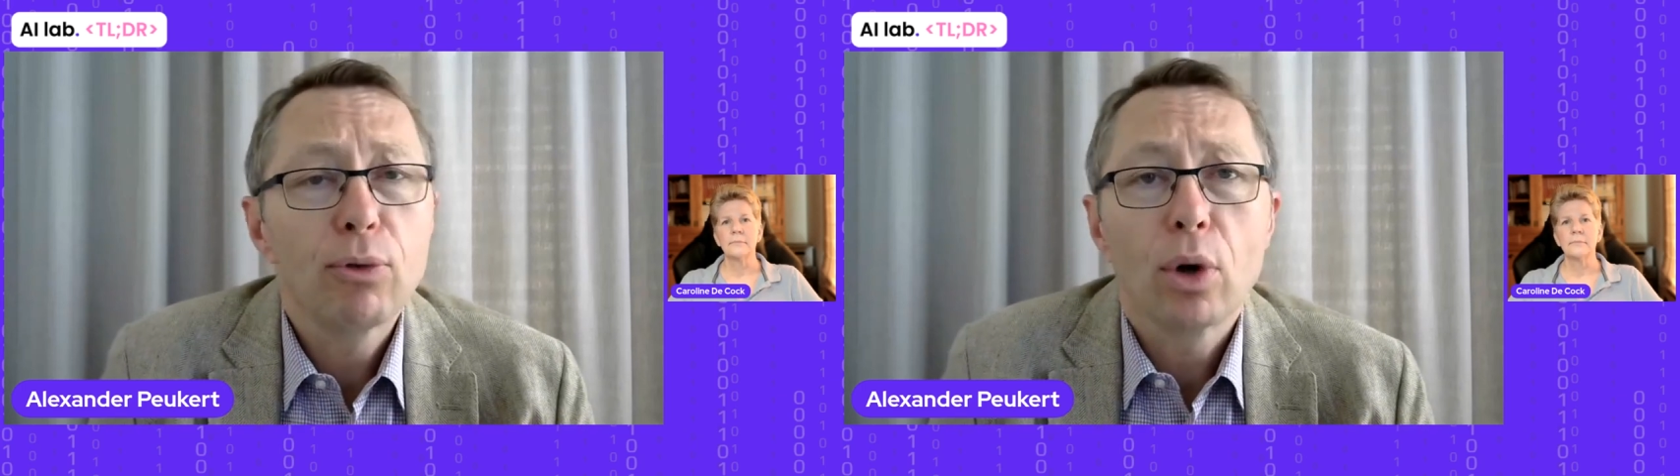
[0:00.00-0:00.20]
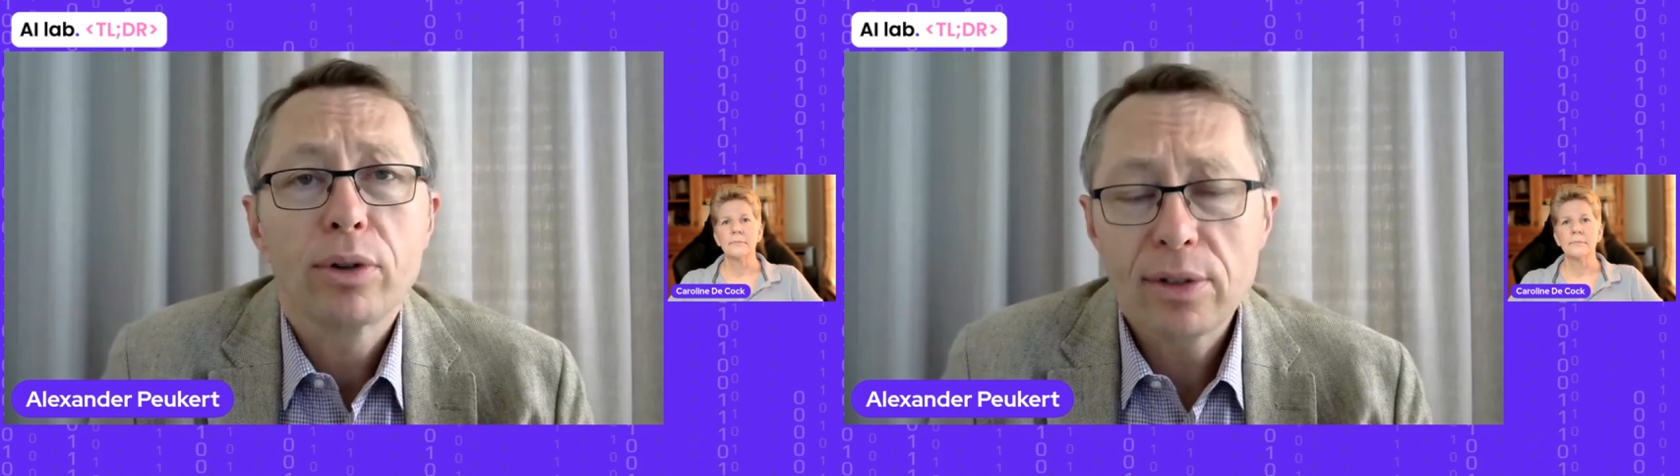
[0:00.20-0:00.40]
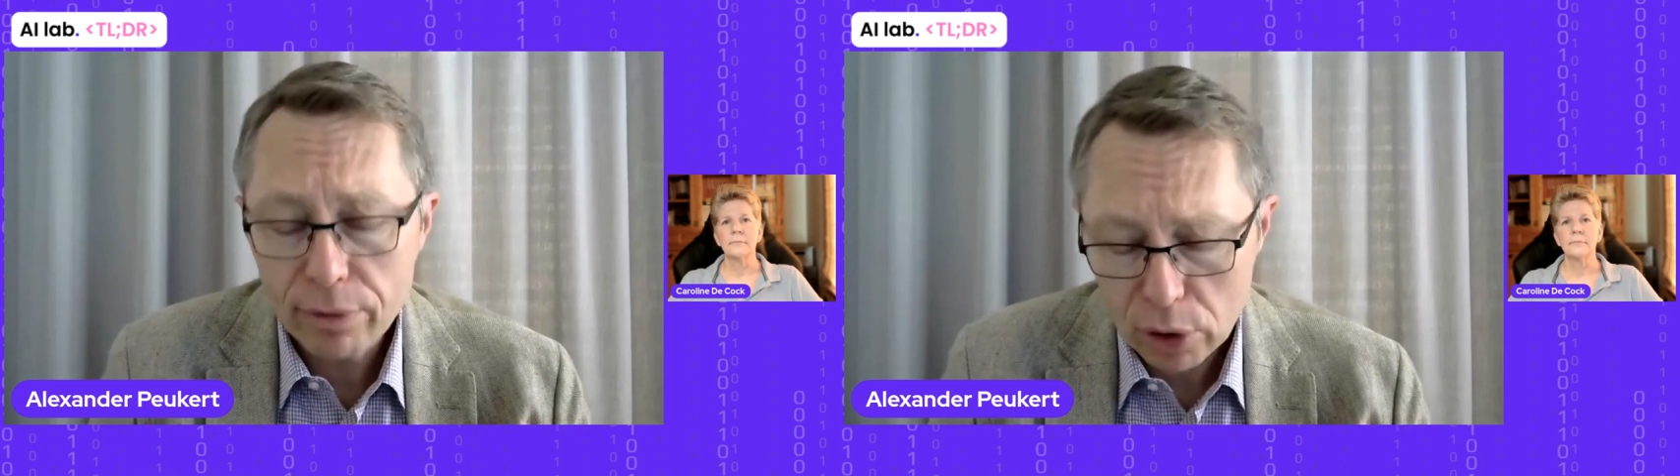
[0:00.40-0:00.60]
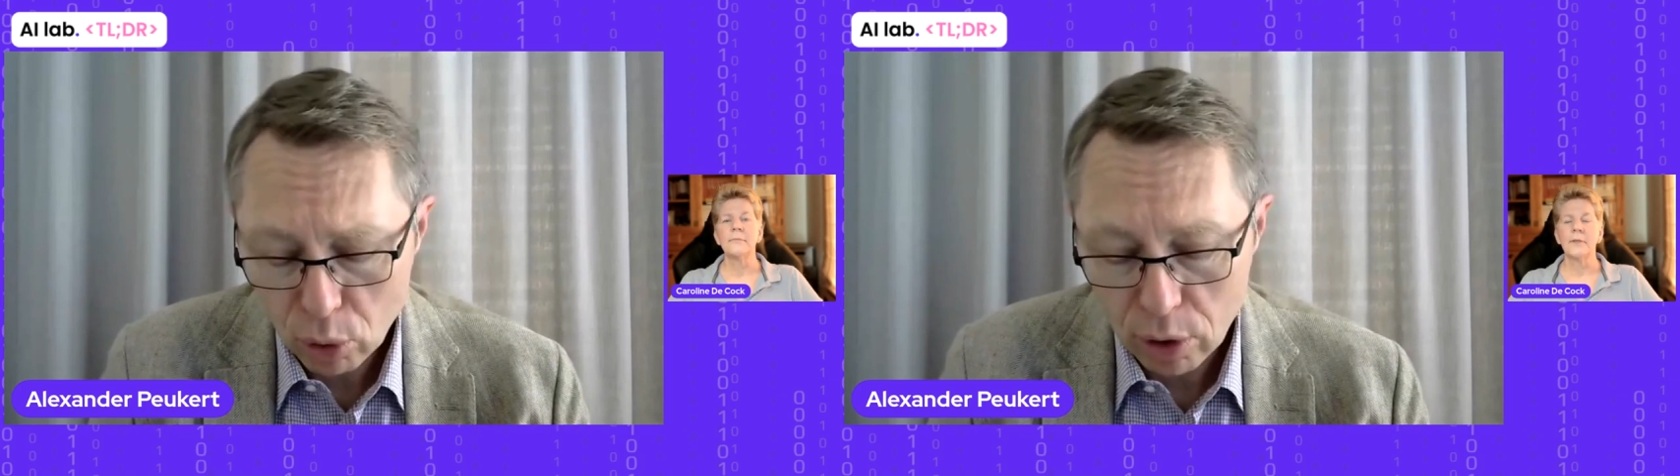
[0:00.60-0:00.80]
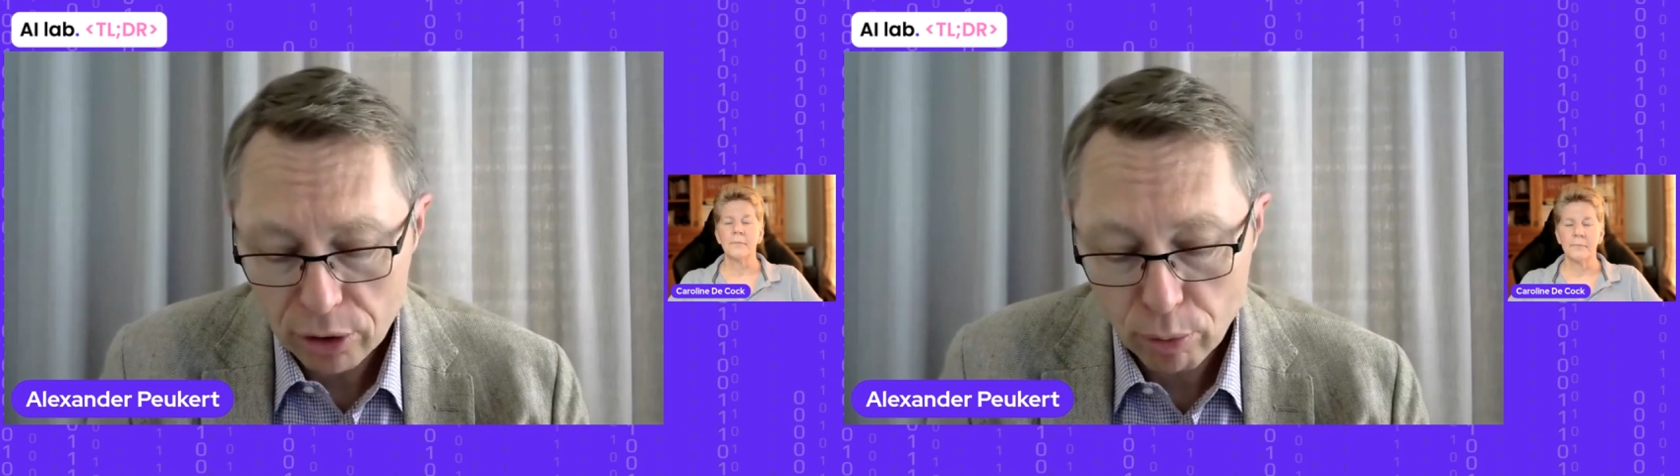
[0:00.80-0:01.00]
before the civil
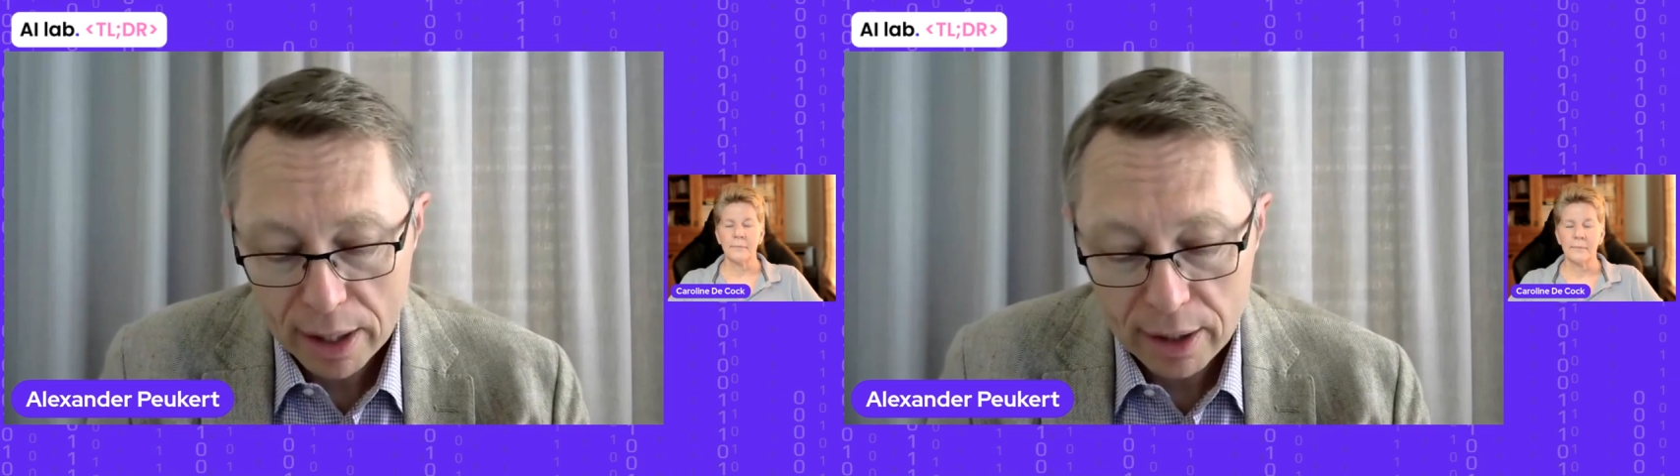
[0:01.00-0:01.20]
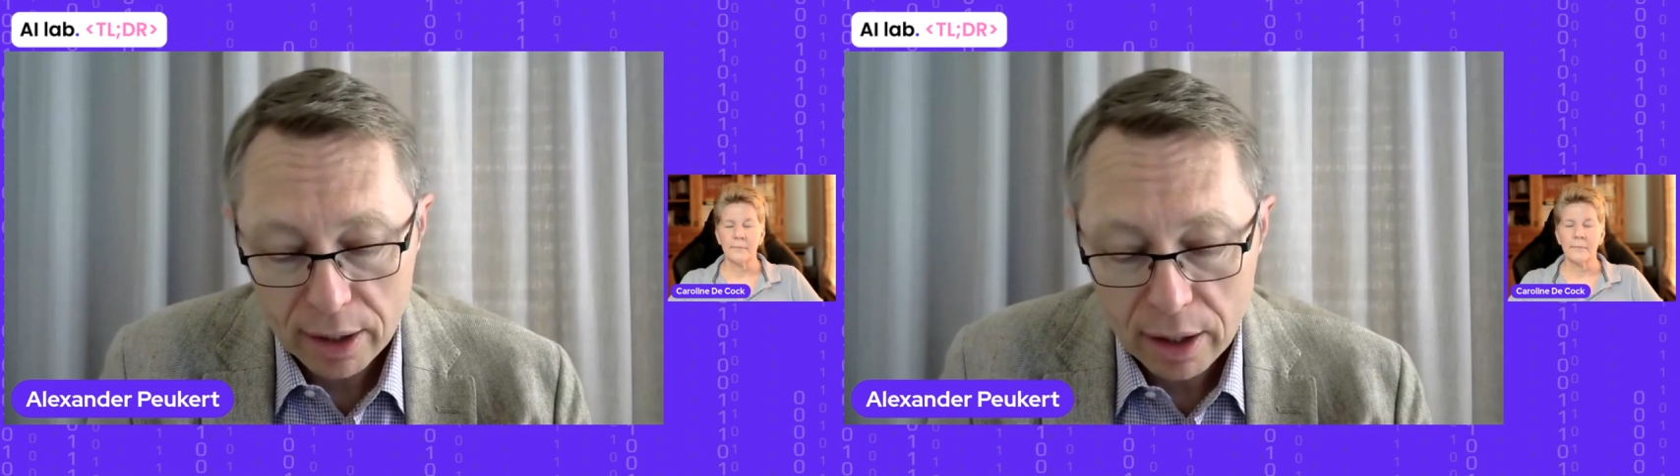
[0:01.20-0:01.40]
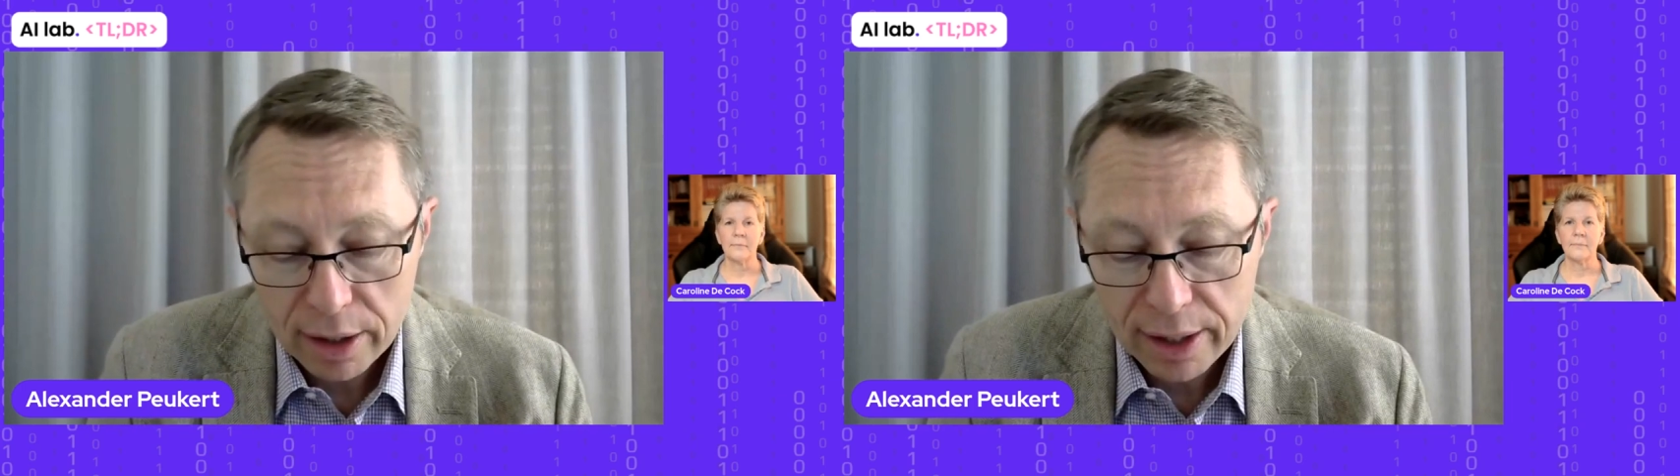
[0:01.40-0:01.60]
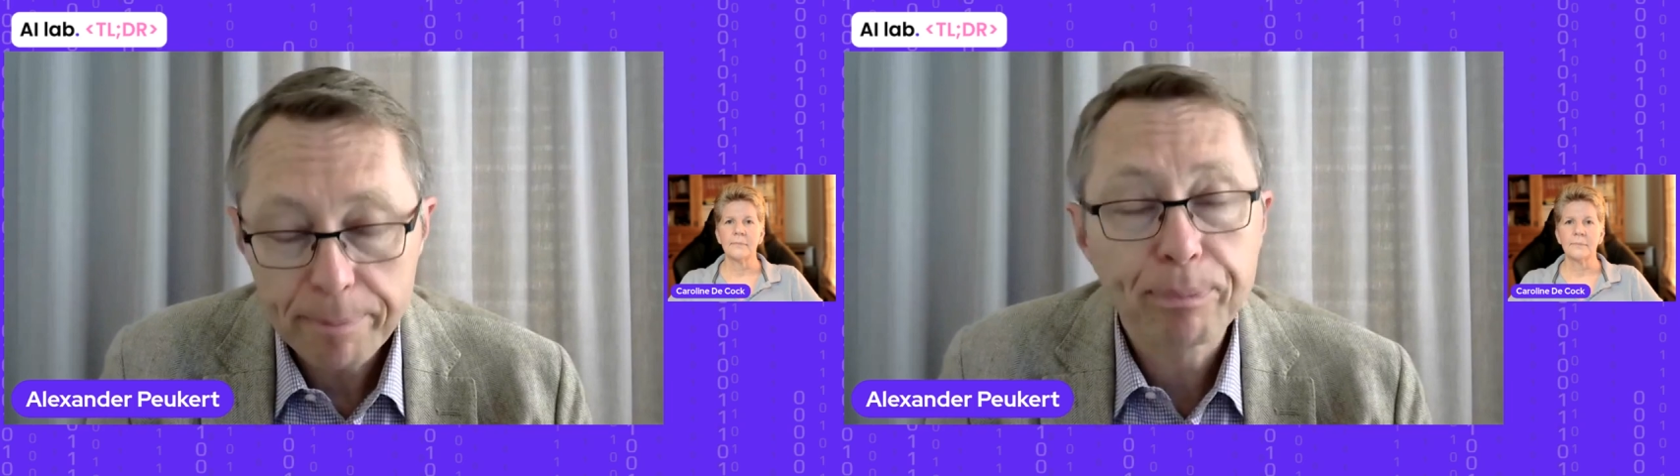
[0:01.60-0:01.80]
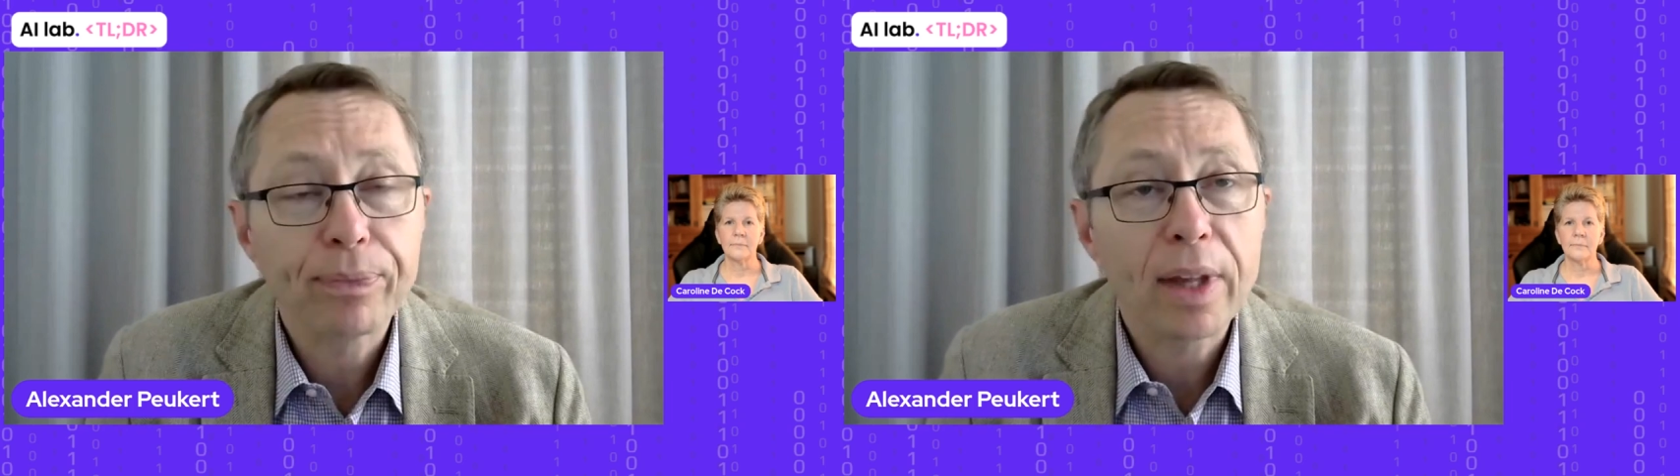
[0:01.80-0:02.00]
courts regularly.